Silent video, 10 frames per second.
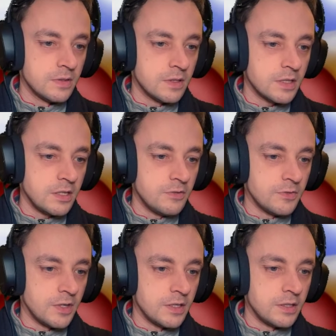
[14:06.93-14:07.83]
Okay,
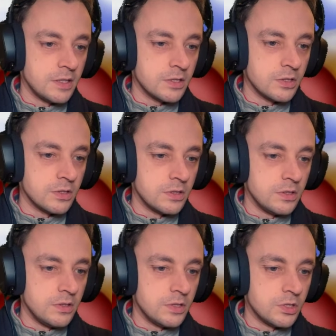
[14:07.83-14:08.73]
fine. That's good.
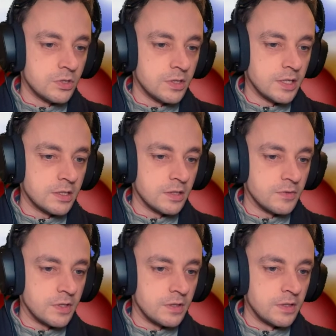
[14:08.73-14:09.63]
You destroy that stuff then.